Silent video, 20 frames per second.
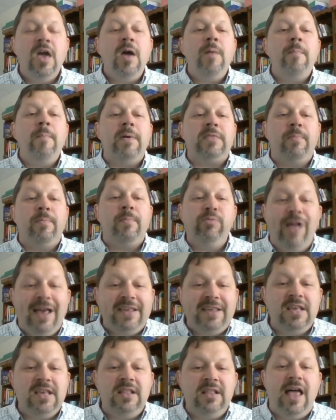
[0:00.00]
but the
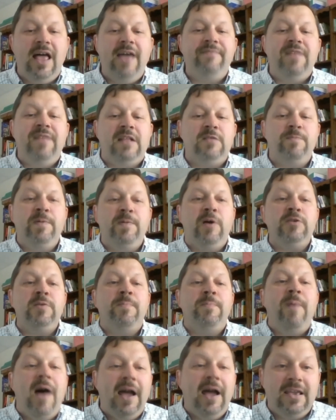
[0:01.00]
blessed life that's built
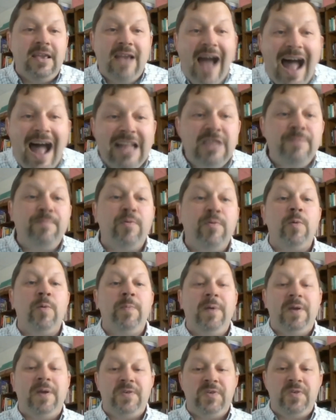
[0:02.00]
upon God's
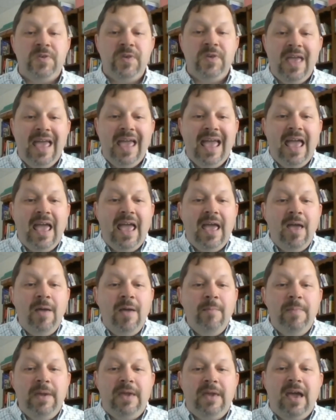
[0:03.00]
purpose,
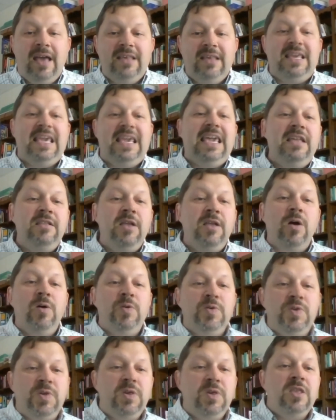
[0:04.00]
because he
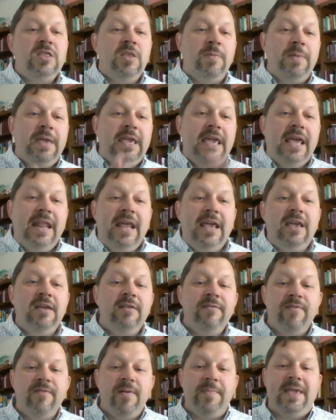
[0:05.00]
knows the beginning
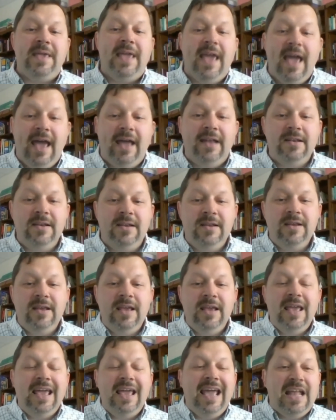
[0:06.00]
from the end.
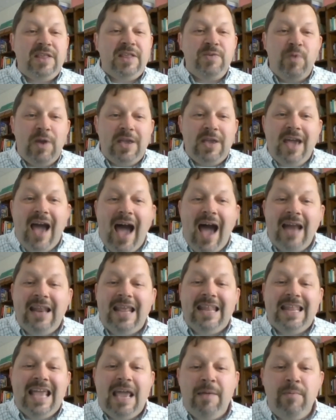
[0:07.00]
It's what God
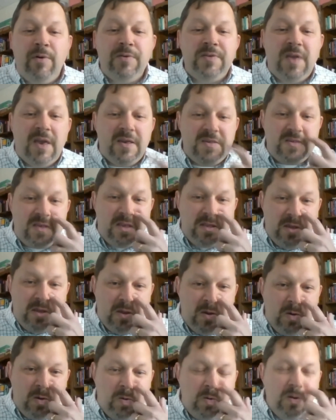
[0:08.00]
enables us to
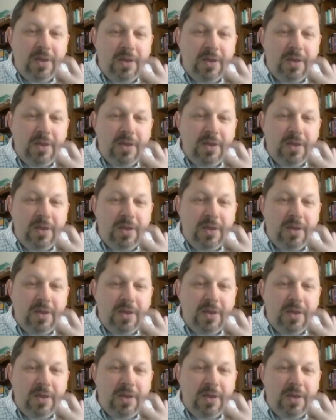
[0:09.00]
do.